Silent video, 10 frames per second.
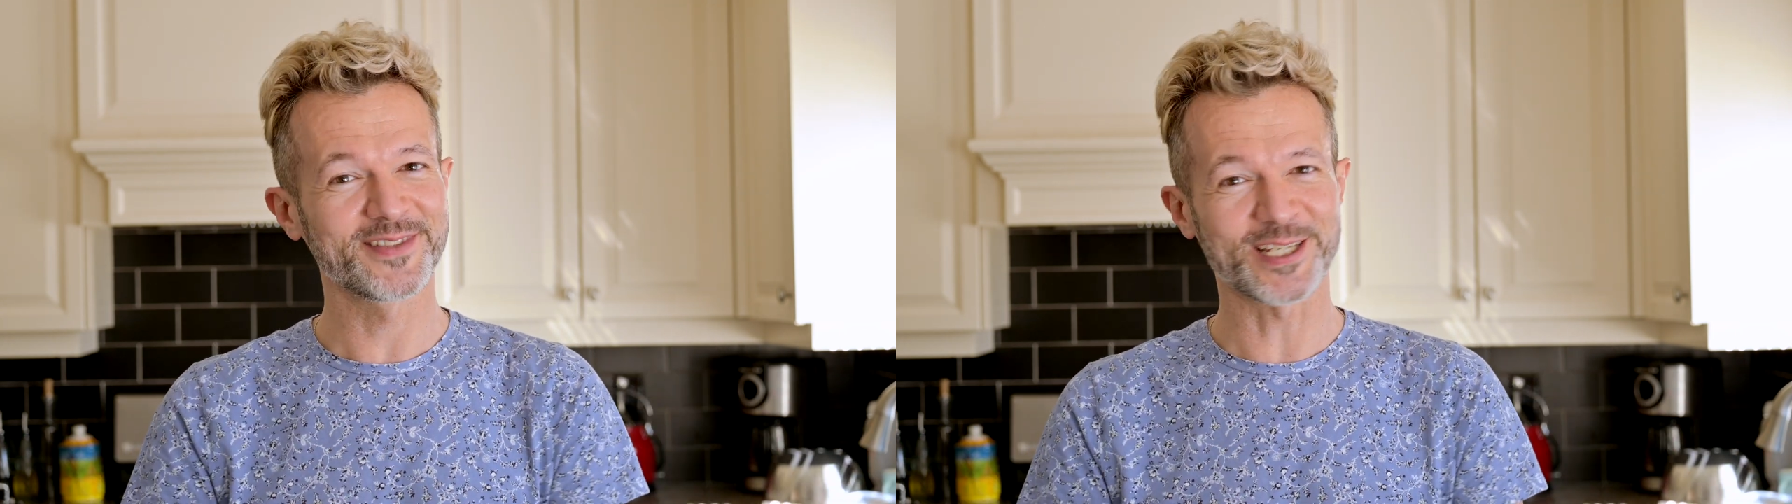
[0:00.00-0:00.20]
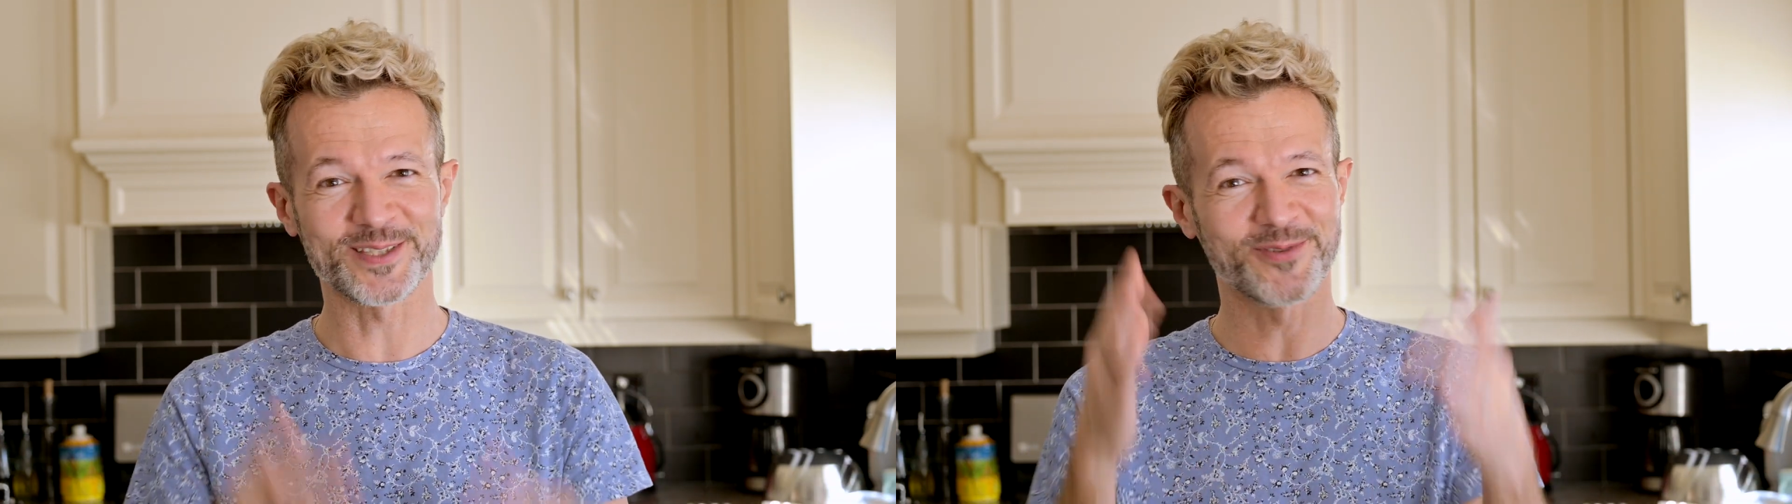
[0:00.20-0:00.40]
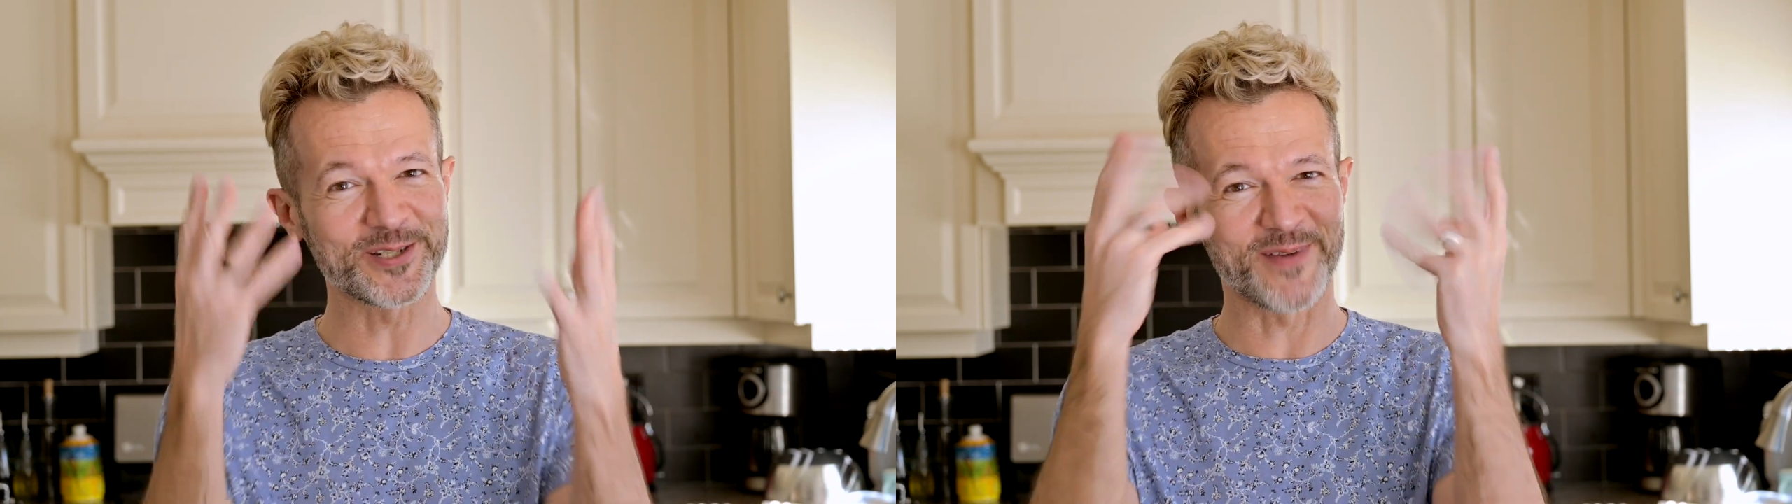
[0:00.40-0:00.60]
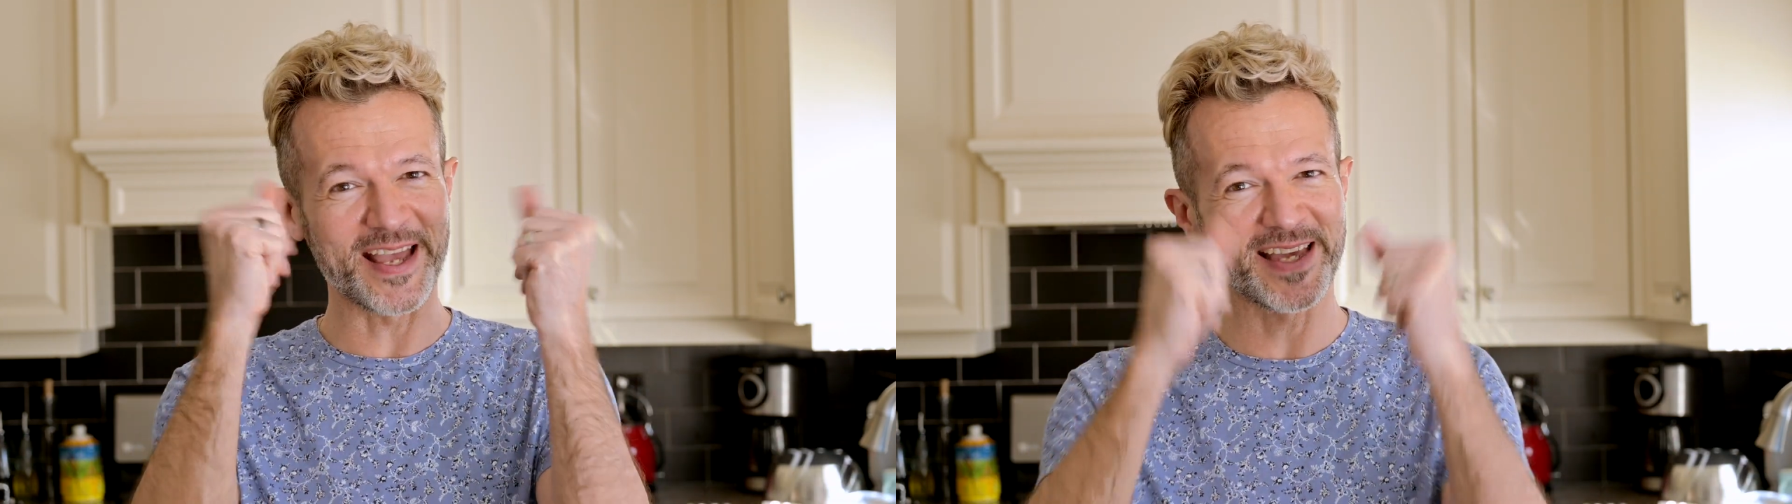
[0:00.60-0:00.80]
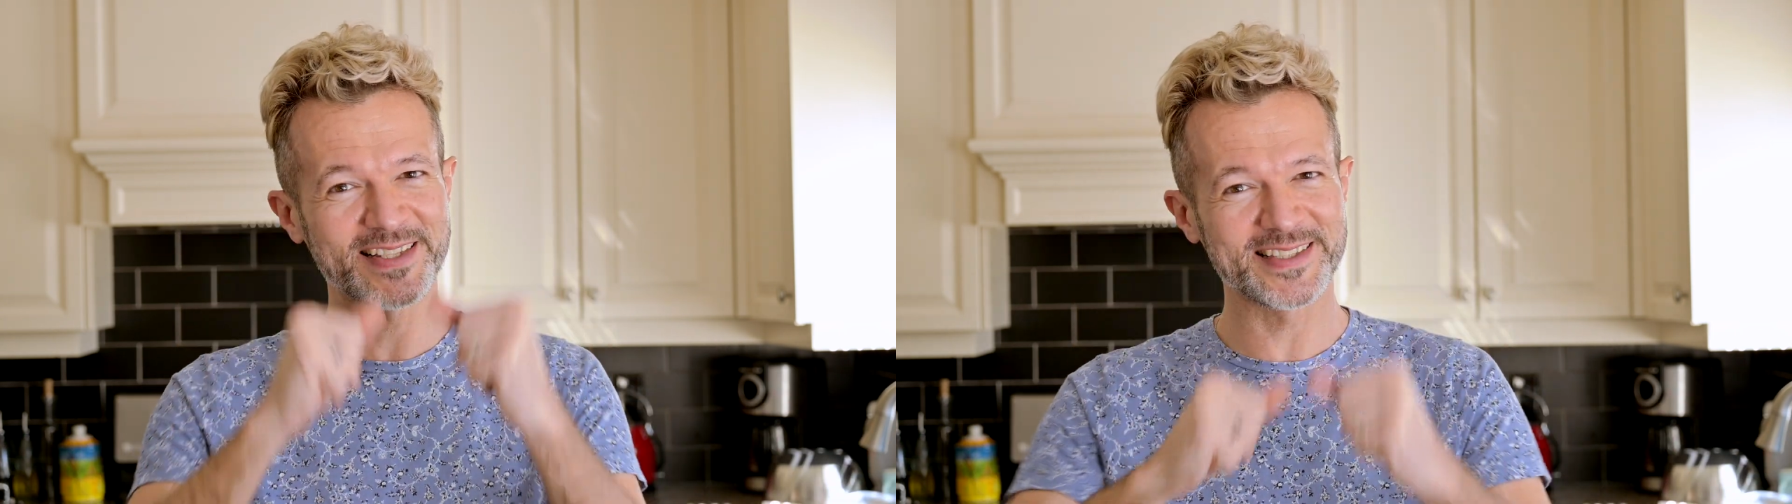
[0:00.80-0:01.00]
Just watch my
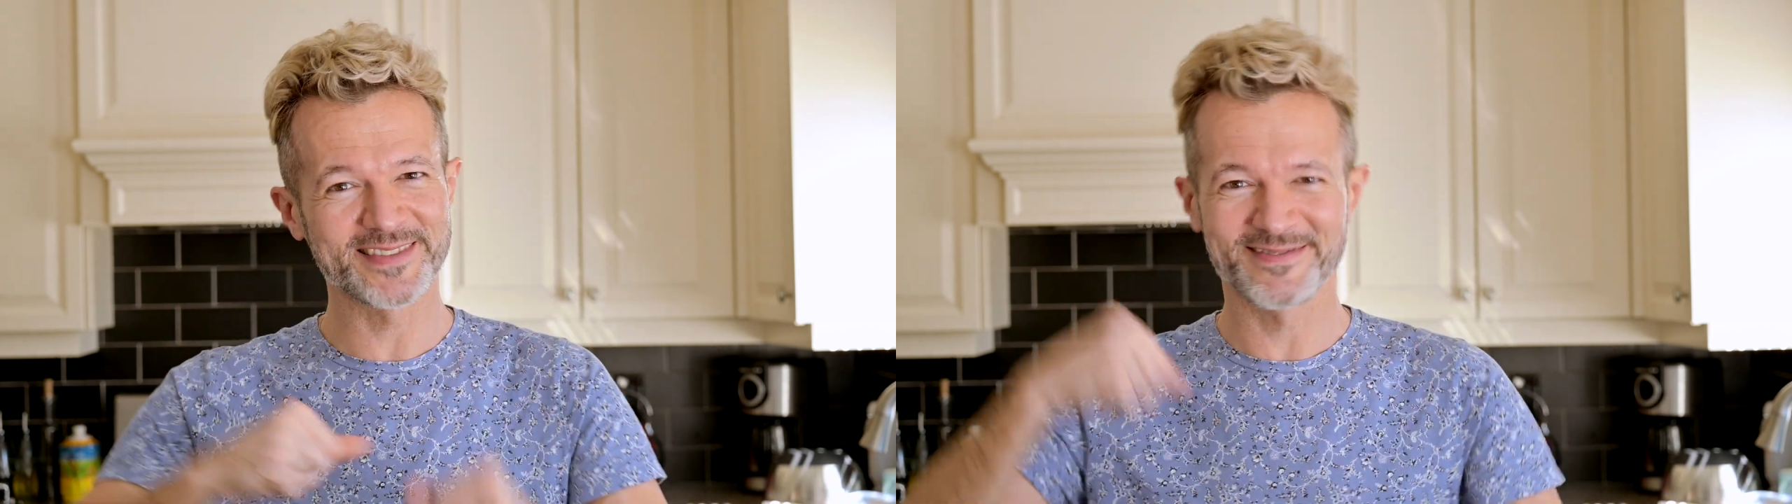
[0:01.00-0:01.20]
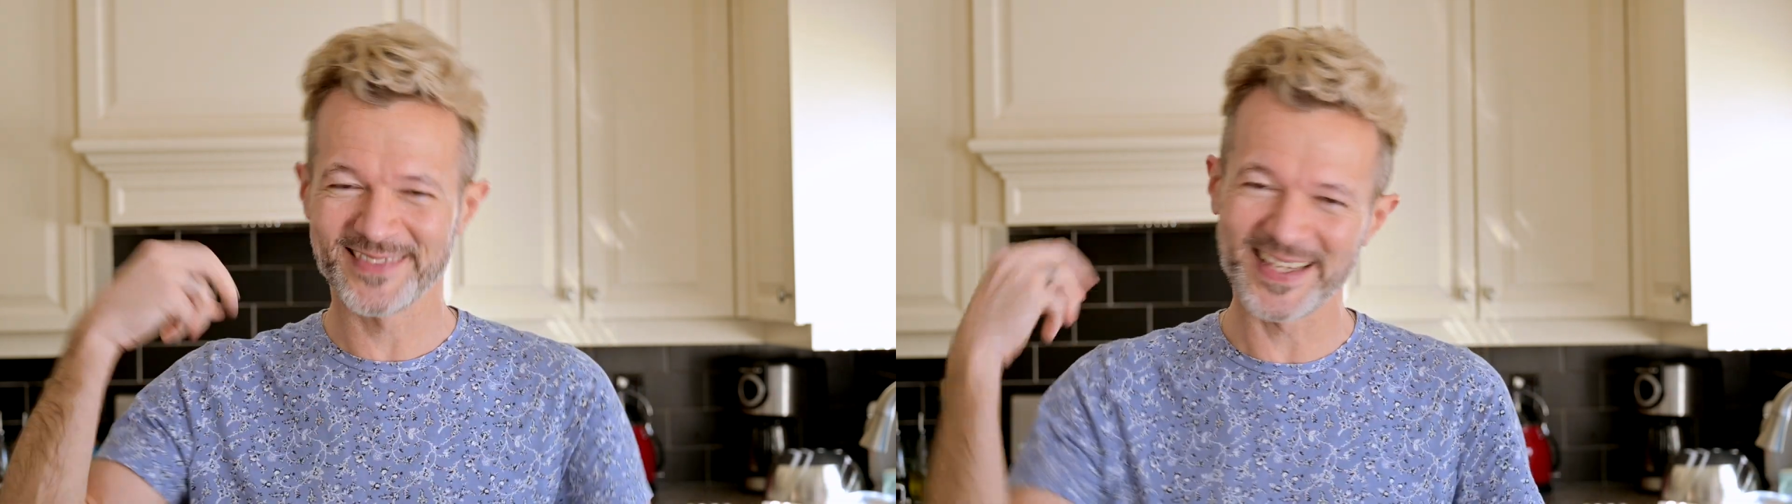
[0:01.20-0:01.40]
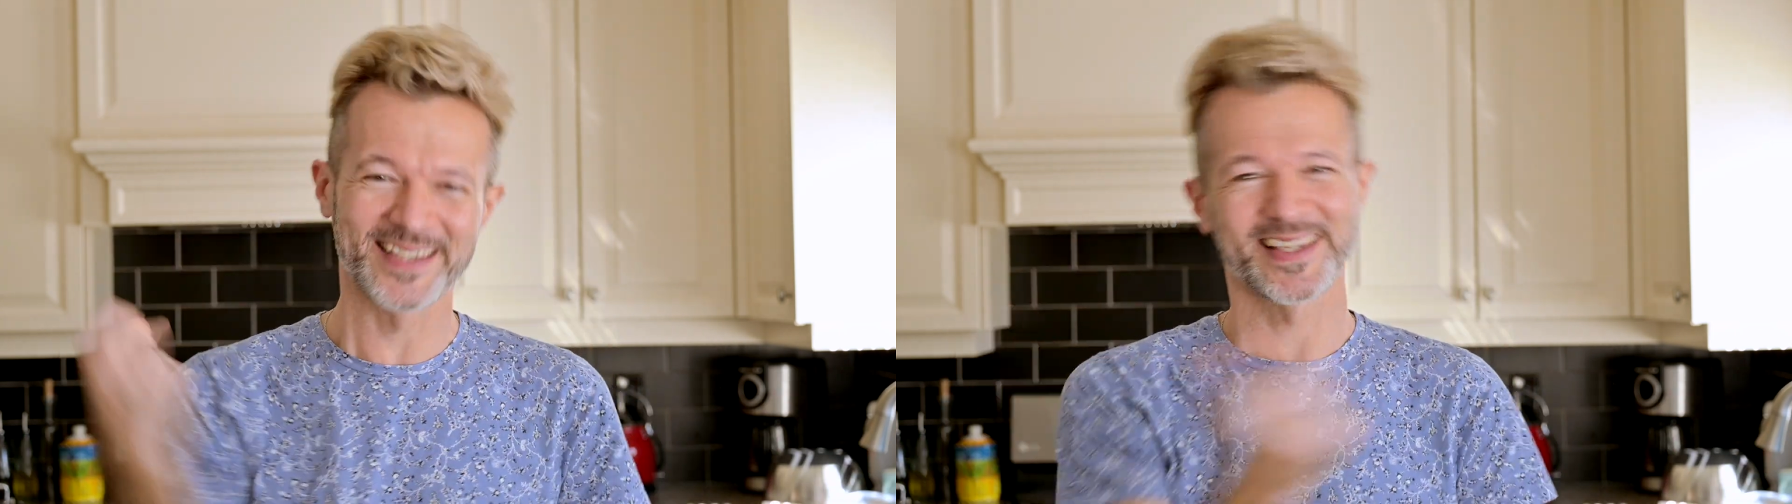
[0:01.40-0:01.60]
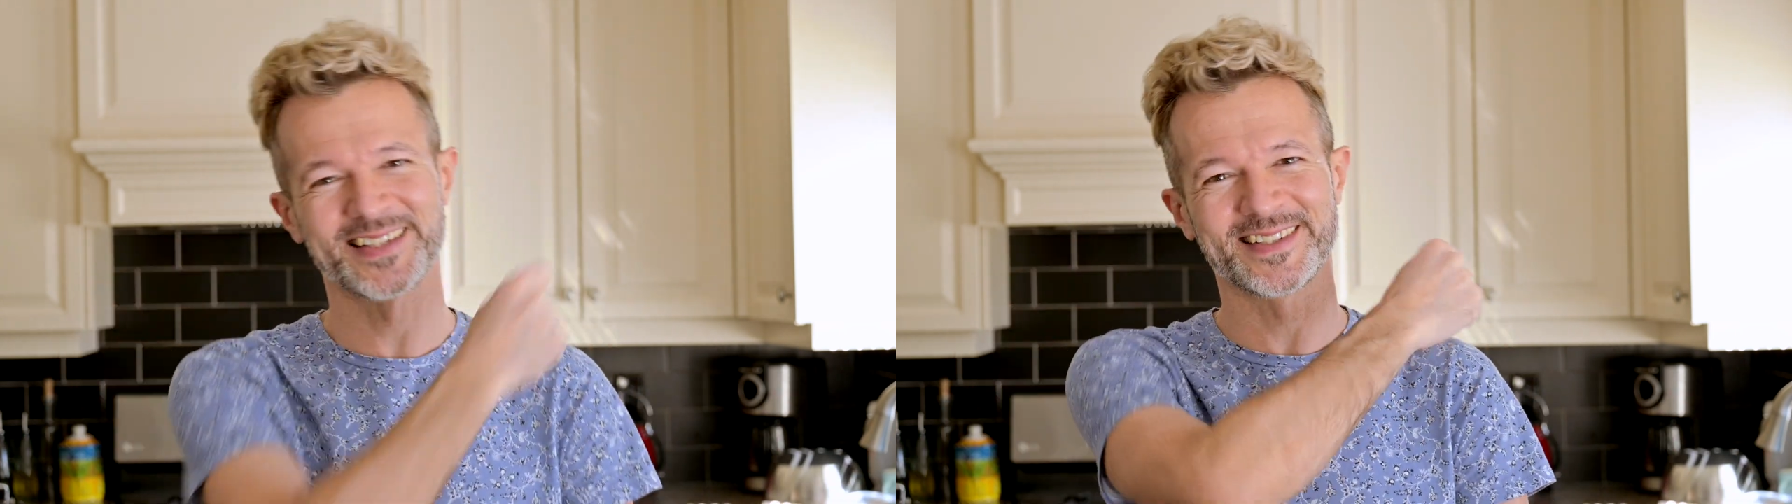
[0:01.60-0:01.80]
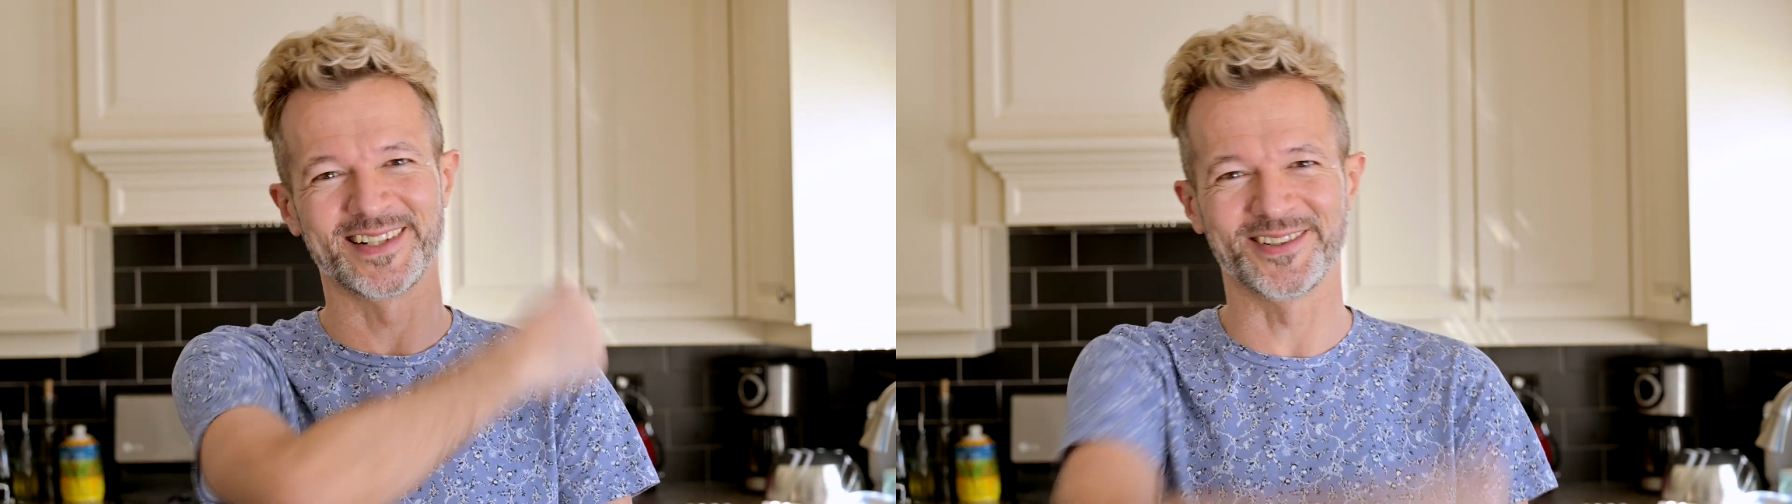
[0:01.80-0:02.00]
hands and let's go.